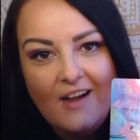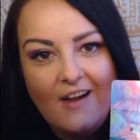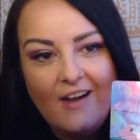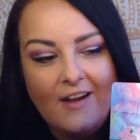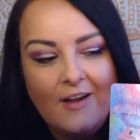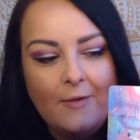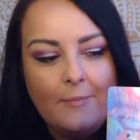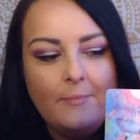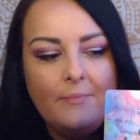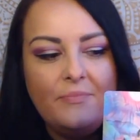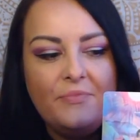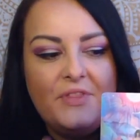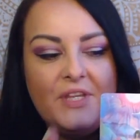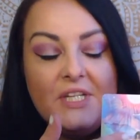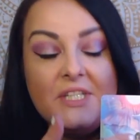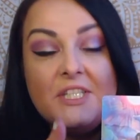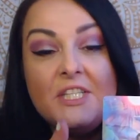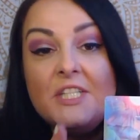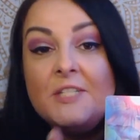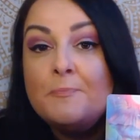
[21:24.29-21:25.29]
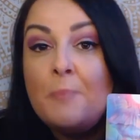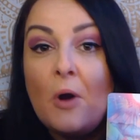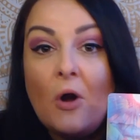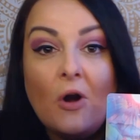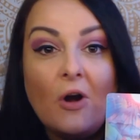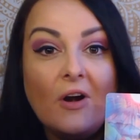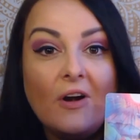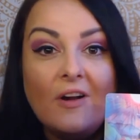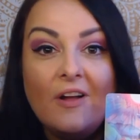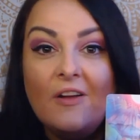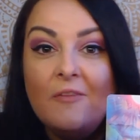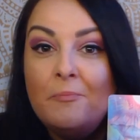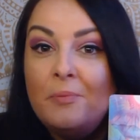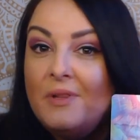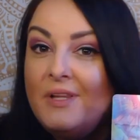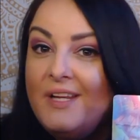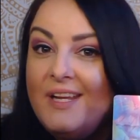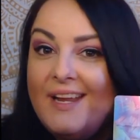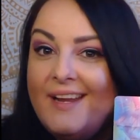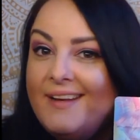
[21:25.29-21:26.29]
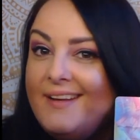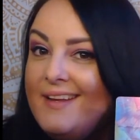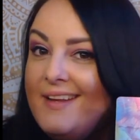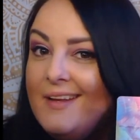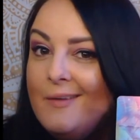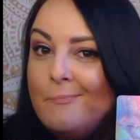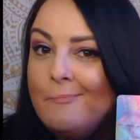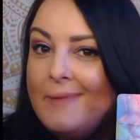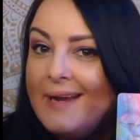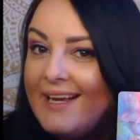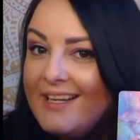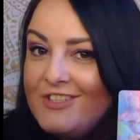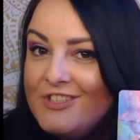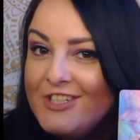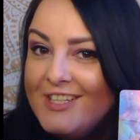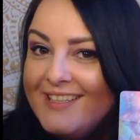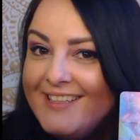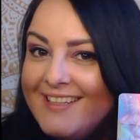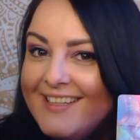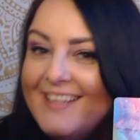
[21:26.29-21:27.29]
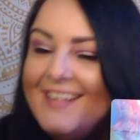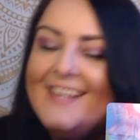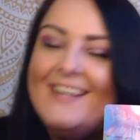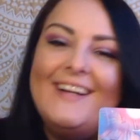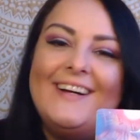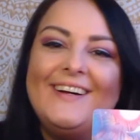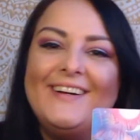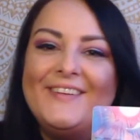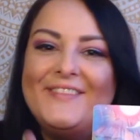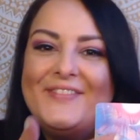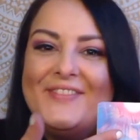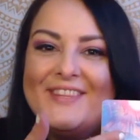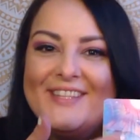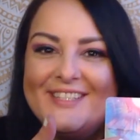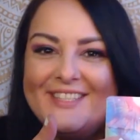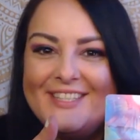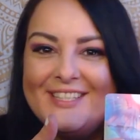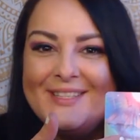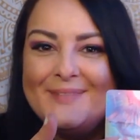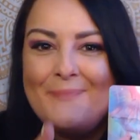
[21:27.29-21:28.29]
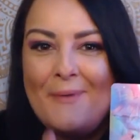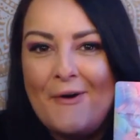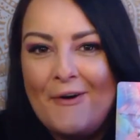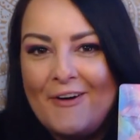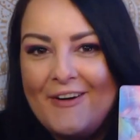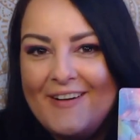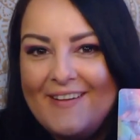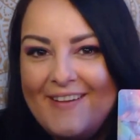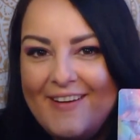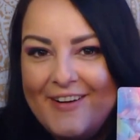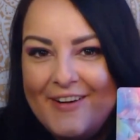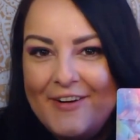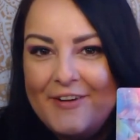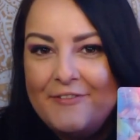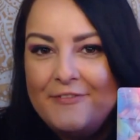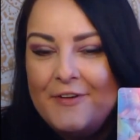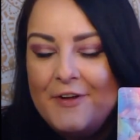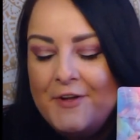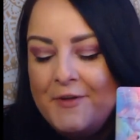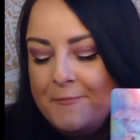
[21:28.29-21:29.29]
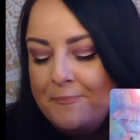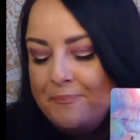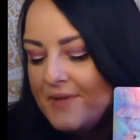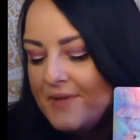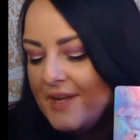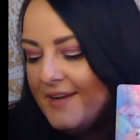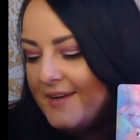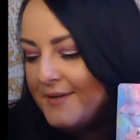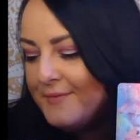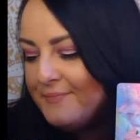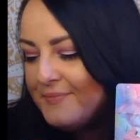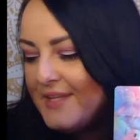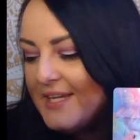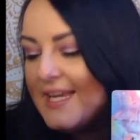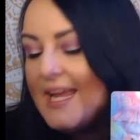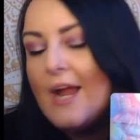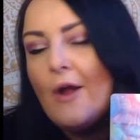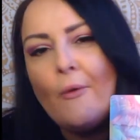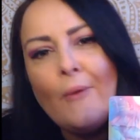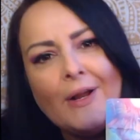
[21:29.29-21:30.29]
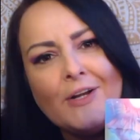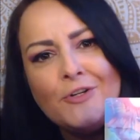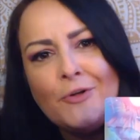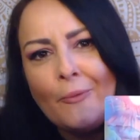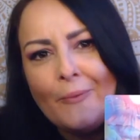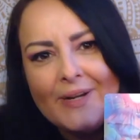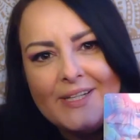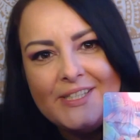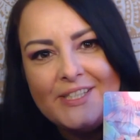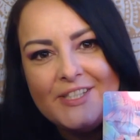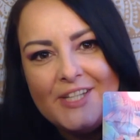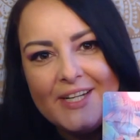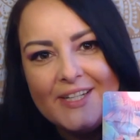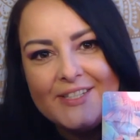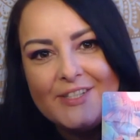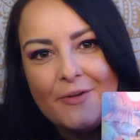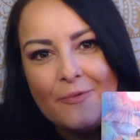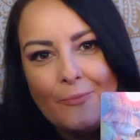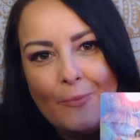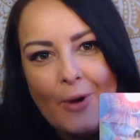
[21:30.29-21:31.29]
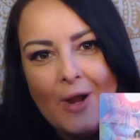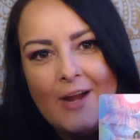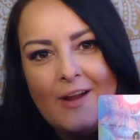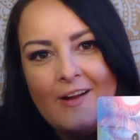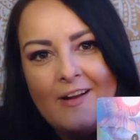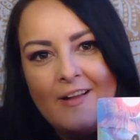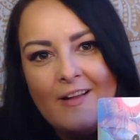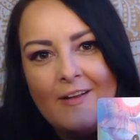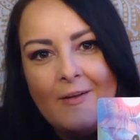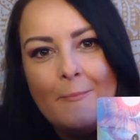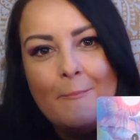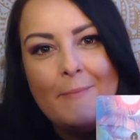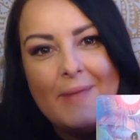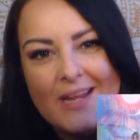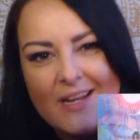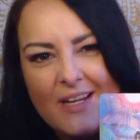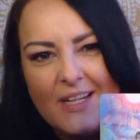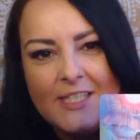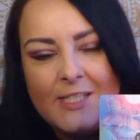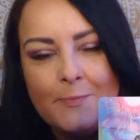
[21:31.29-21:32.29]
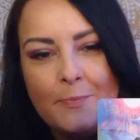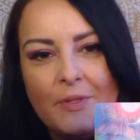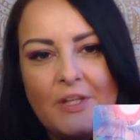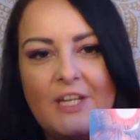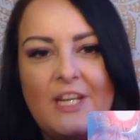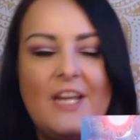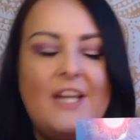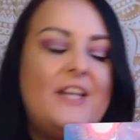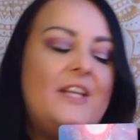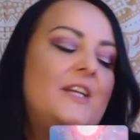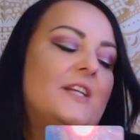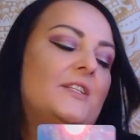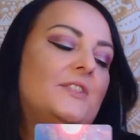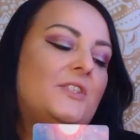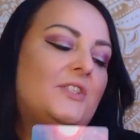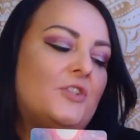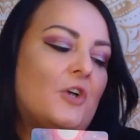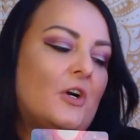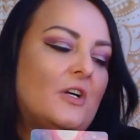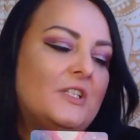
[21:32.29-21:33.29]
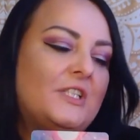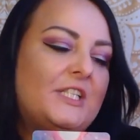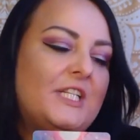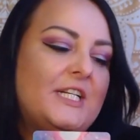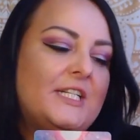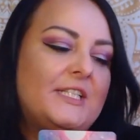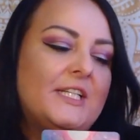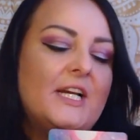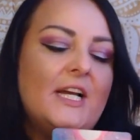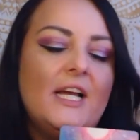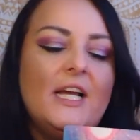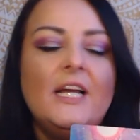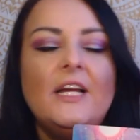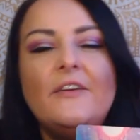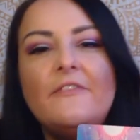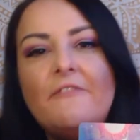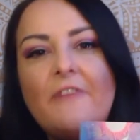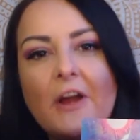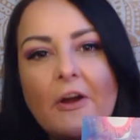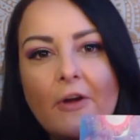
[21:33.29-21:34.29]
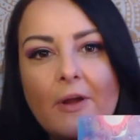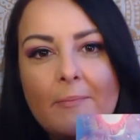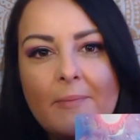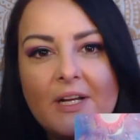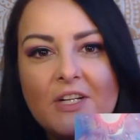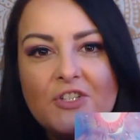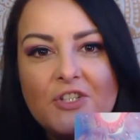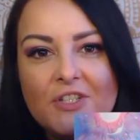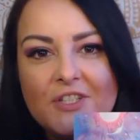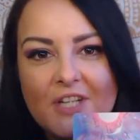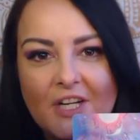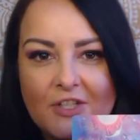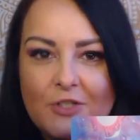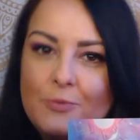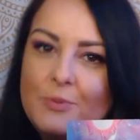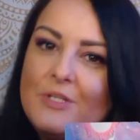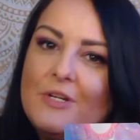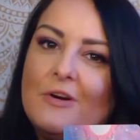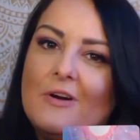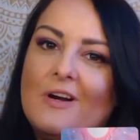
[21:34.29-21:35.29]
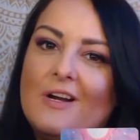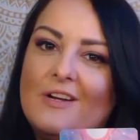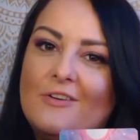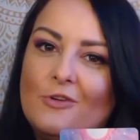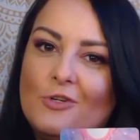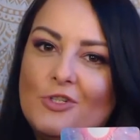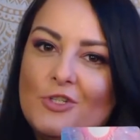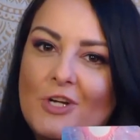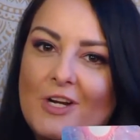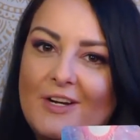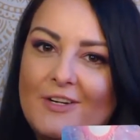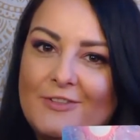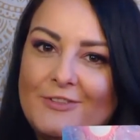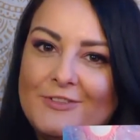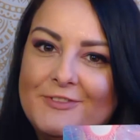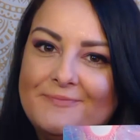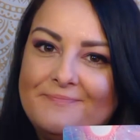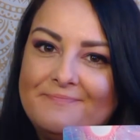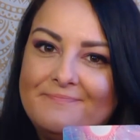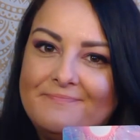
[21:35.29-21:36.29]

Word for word: Um, this is part of Pleiadian magic. Uh, this is part of um, the characteristics of what make us Pleiadian star seeds, very much in touch with our inner child.